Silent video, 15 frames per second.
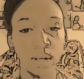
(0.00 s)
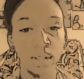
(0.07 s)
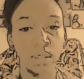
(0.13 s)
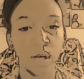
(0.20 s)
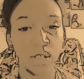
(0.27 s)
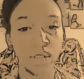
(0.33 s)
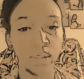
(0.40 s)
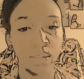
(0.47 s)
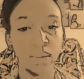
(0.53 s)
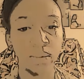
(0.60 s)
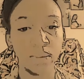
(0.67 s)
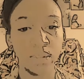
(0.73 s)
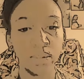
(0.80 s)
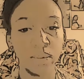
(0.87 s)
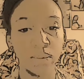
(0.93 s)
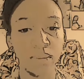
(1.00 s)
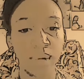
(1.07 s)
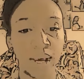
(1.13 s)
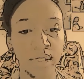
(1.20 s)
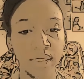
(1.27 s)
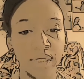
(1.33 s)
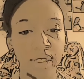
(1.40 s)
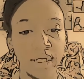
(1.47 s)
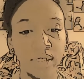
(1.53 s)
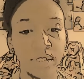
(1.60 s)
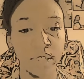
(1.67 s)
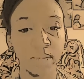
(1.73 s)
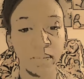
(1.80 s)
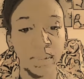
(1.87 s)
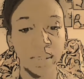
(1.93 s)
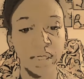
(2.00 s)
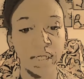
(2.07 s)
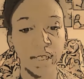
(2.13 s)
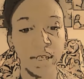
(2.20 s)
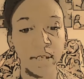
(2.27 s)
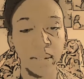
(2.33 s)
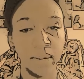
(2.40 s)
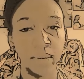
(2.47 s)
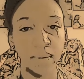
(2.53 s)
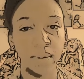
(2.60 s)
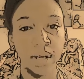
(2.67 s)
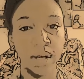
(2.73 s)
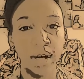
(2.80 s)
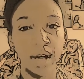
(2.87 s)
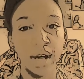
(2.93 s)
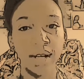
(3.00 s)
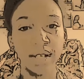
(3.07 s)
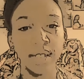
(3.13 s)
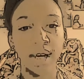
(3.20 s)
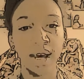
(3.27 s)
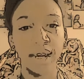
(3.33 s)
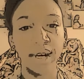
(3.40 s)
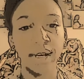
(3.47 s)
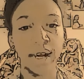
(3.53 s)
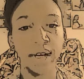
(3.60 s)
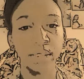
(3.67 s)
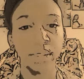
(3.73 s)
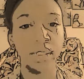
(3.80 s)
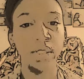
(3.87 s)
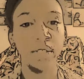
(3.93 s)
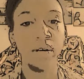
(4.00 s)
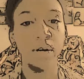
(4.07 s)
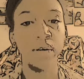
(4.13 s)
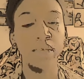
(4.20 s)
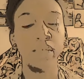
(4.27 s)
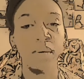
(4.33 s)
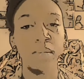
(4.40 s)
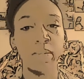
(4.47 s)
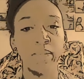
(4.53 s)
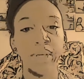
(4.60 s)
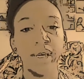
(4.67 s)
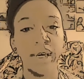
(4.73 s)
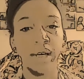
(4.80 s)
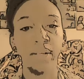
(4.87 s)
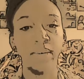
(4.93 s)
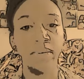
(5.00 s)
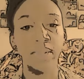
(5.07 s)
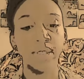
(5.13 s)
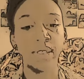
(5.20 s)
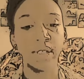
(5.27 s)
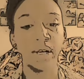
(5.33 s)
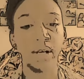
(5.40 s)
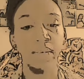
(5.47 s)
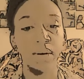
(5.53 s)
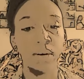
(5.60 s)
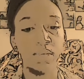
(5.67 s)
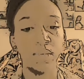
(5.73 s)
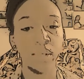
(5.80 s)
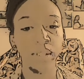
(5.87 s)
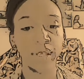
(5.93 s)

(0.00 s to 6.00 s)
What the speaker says: logical to actually just put the ego aside and actually learn from a being who is a real